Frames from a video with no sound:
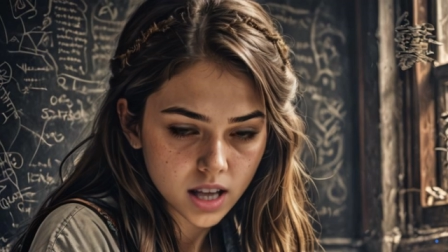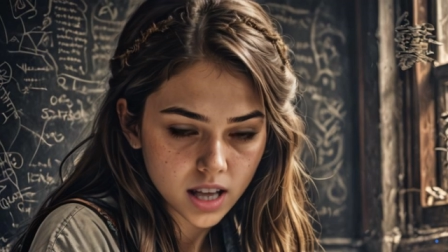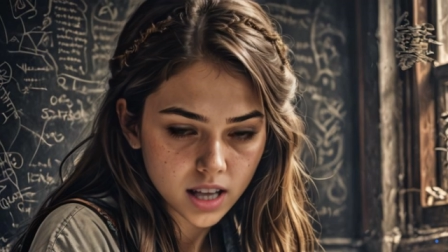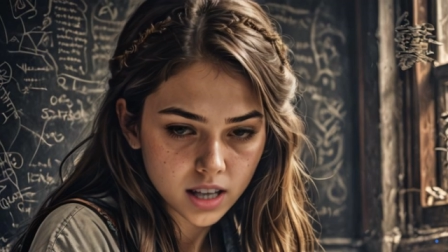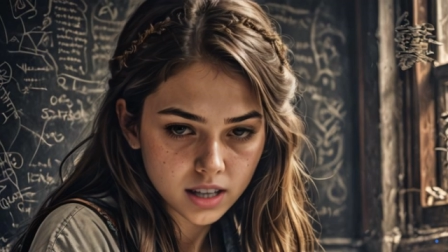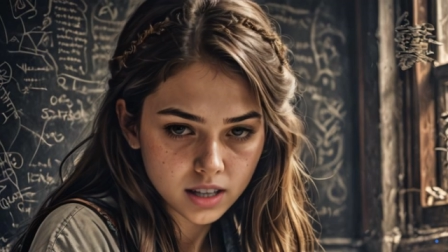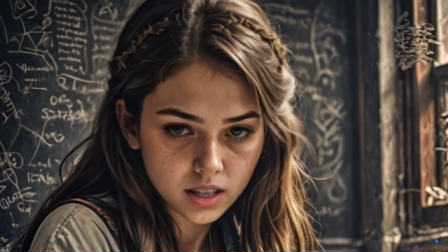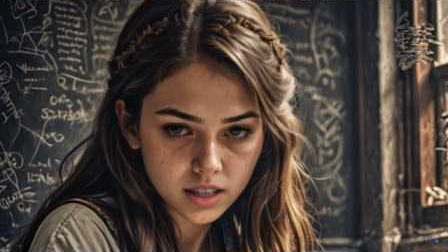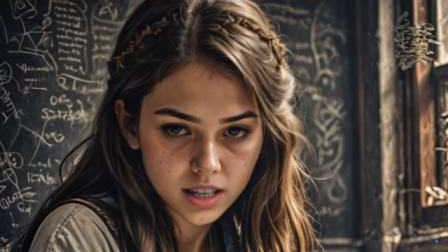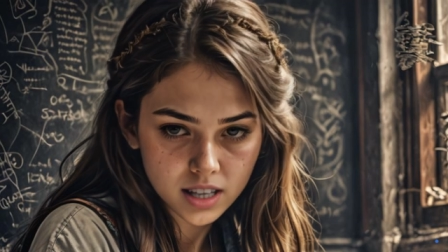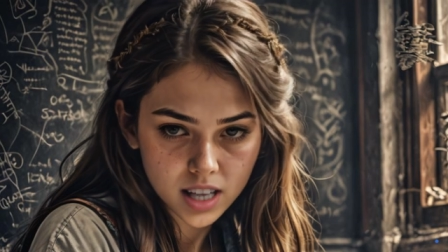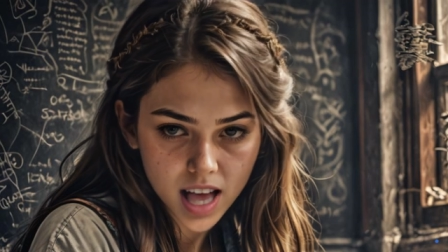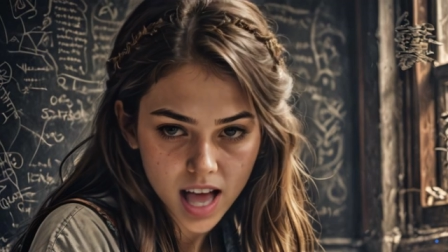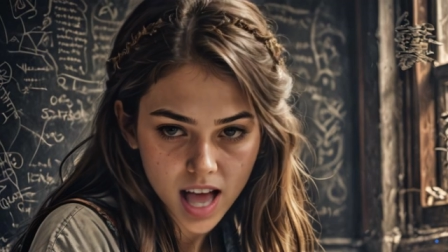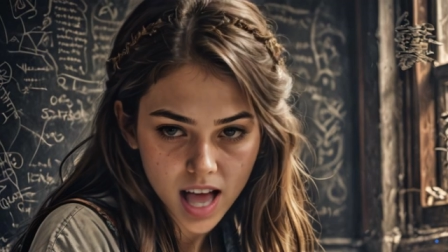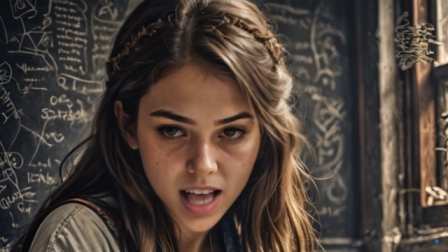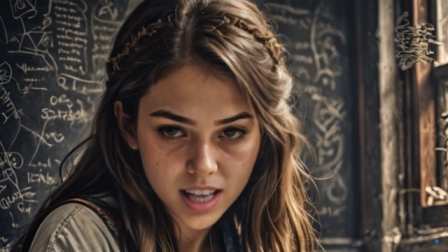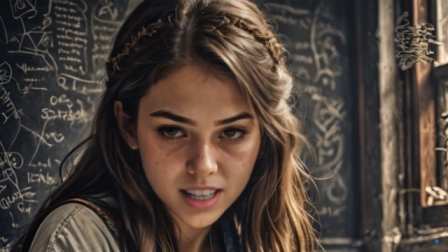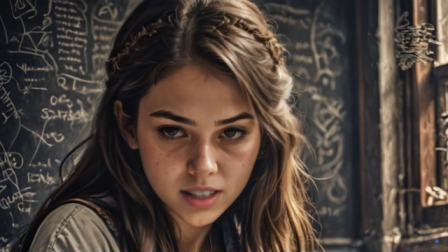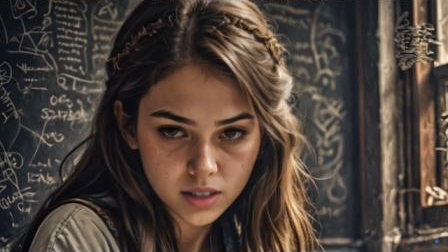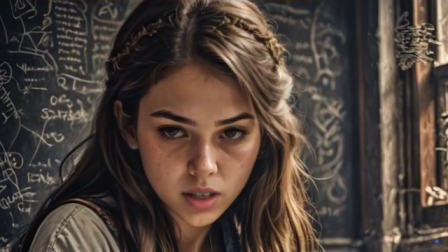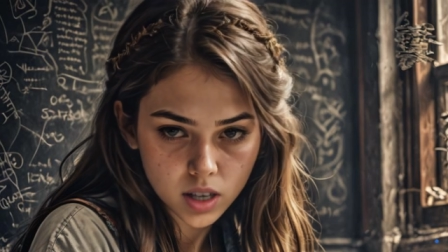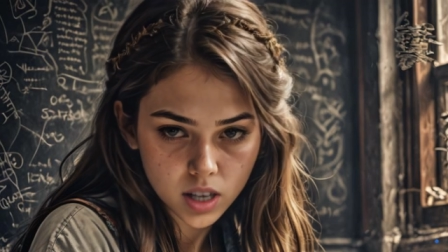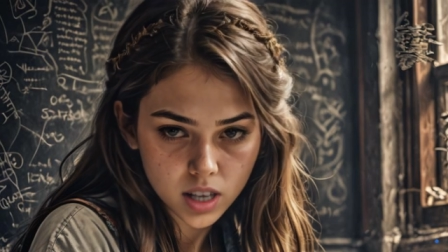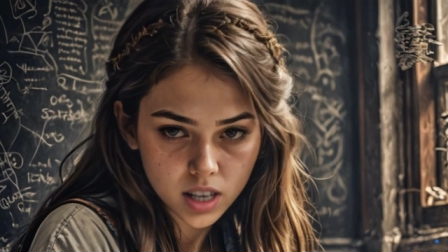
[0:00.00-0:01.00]
Either that,
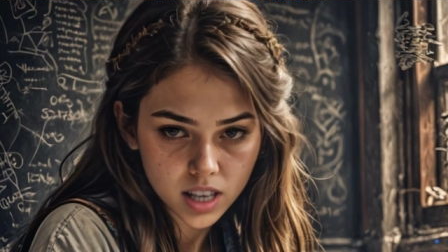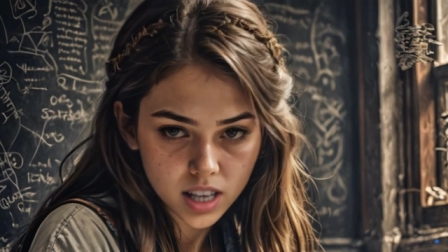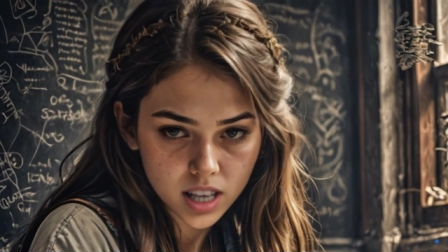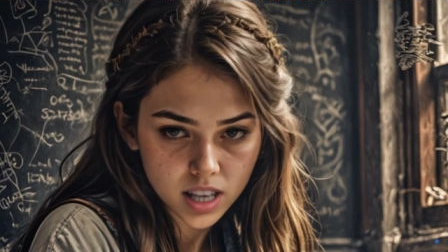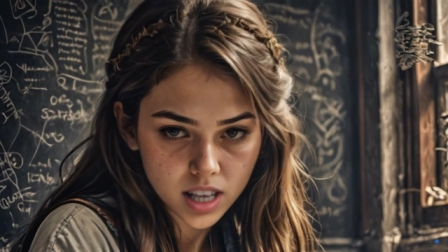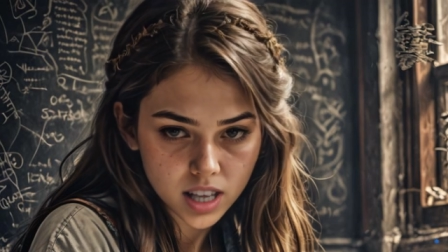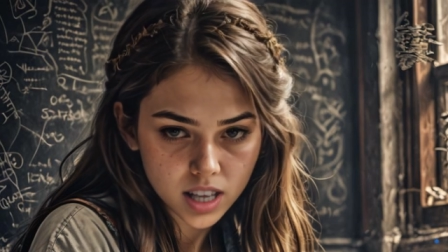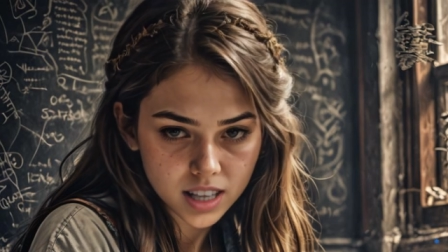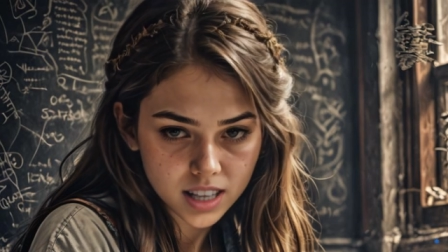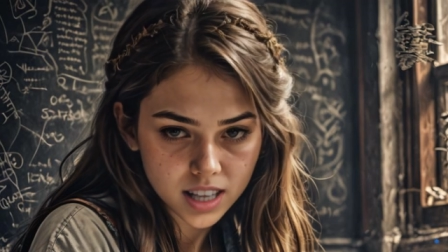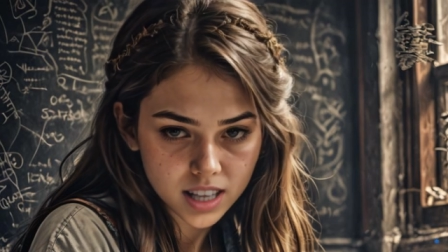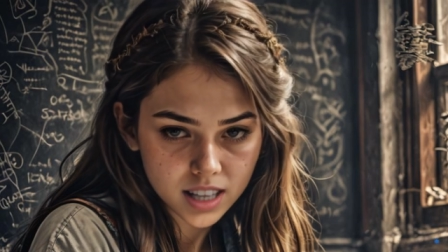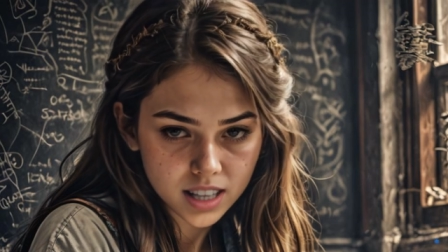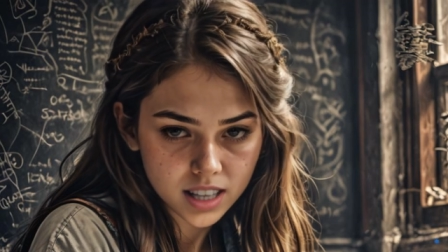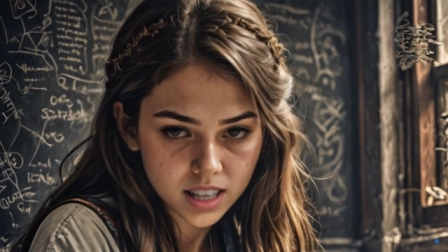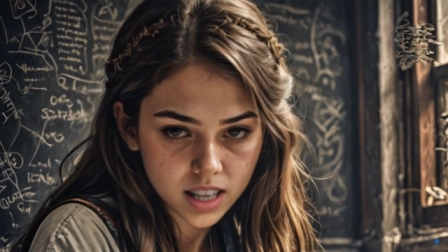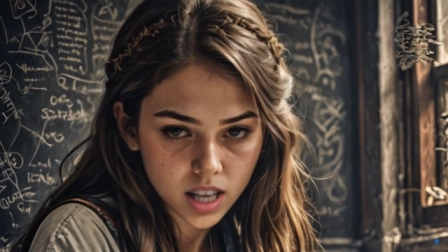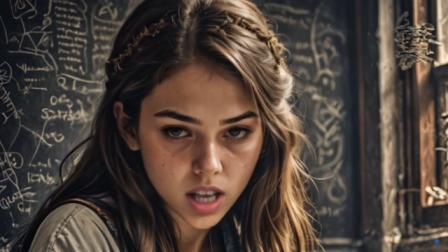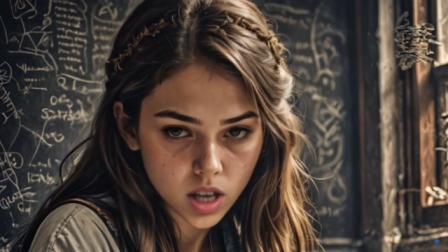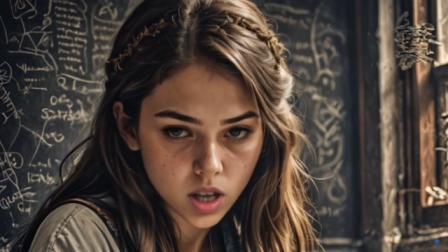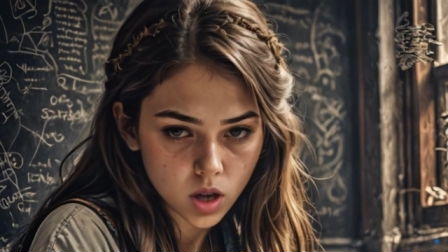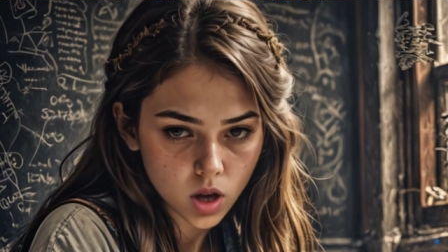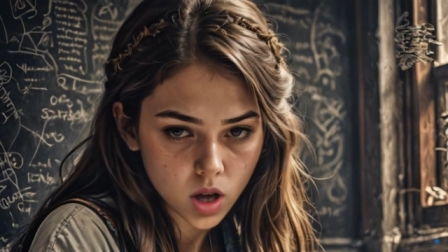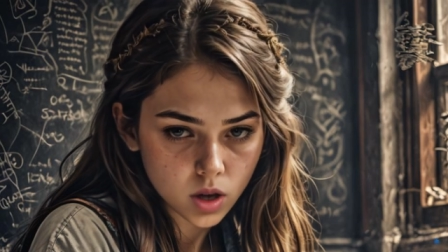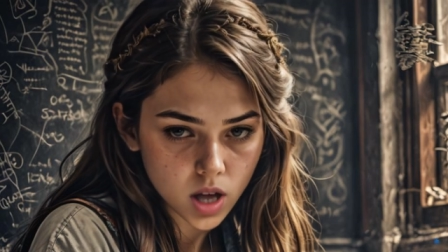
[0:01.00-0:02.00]
or she just doesn't
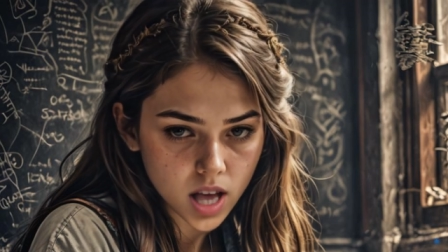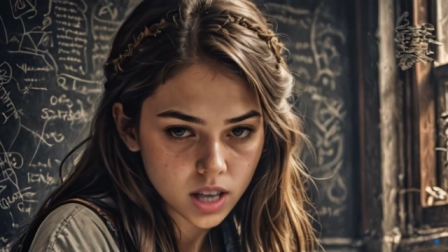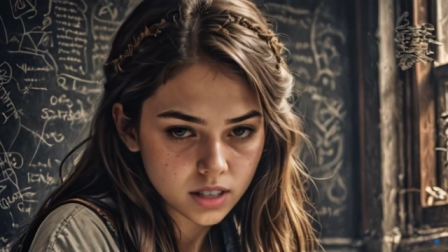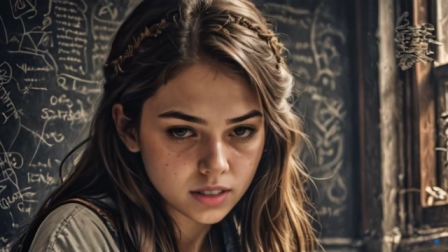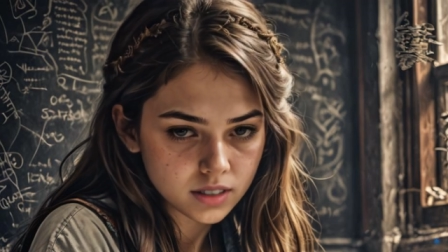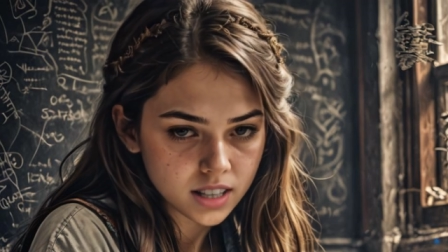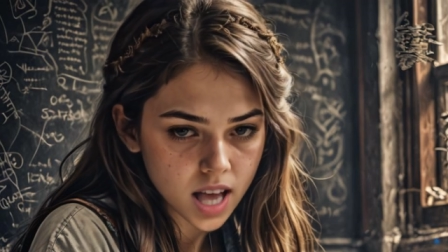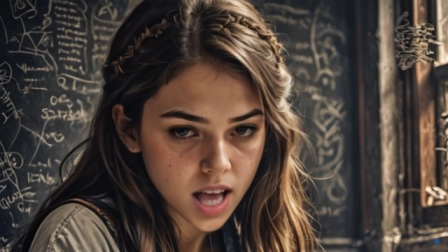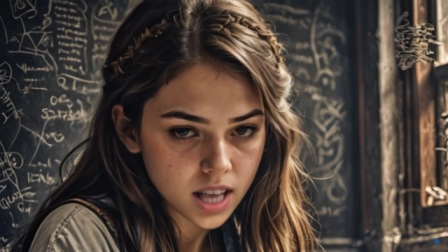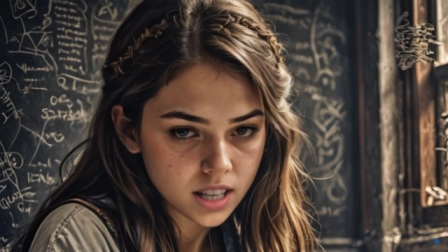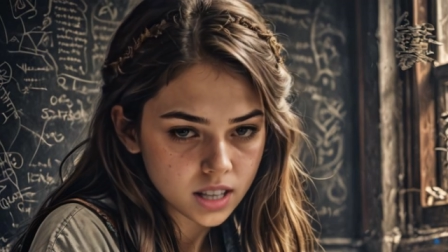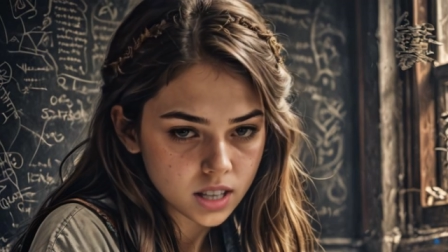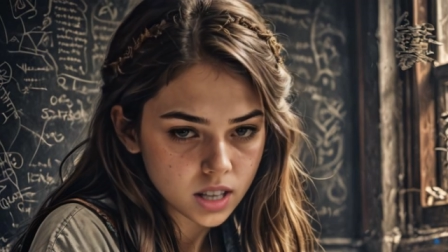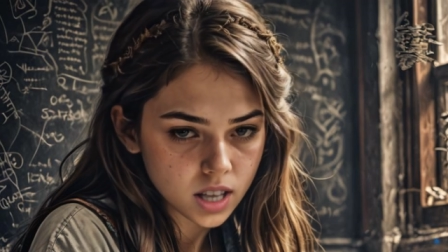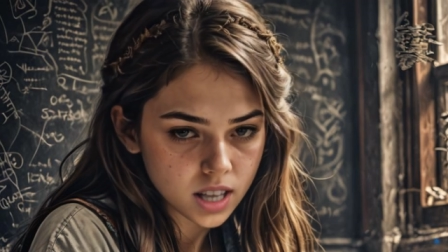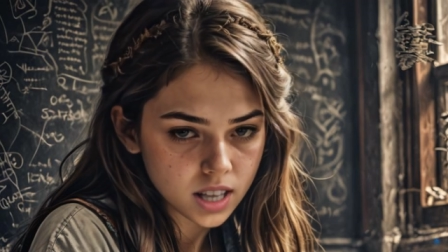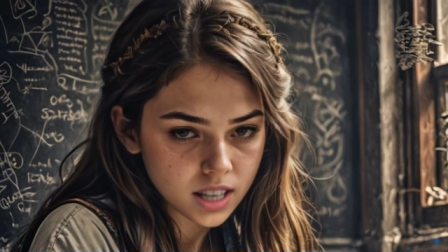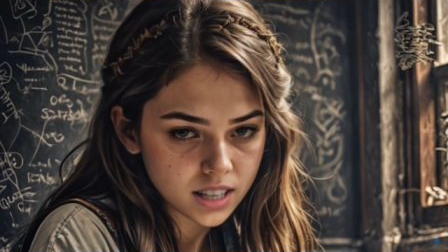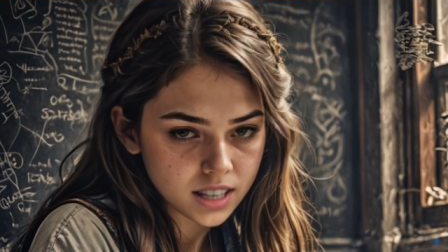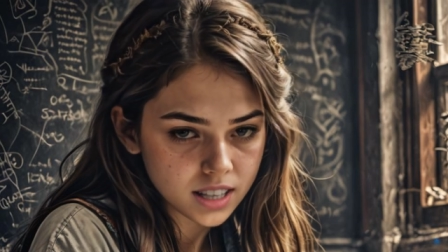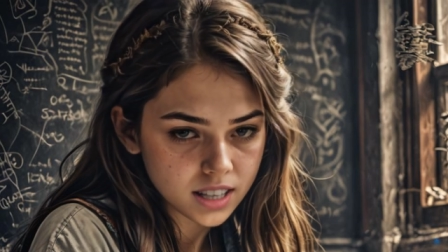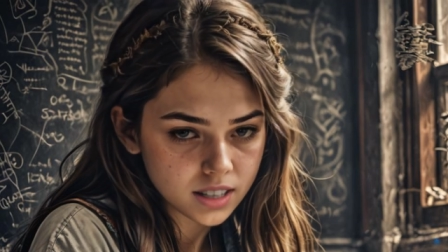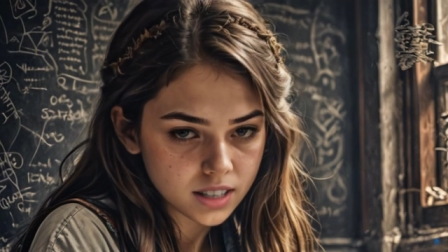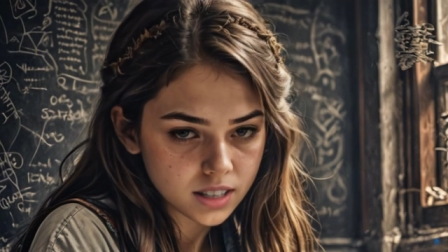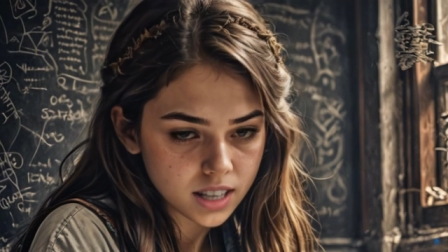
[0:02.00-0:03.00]
know who my father
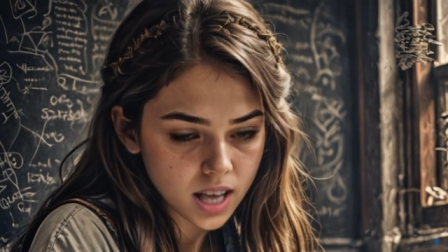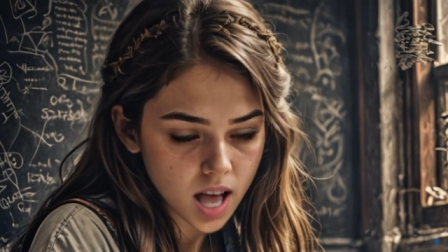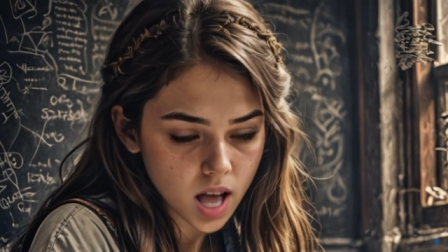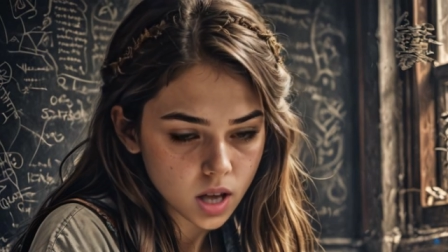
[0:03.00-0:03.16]
is.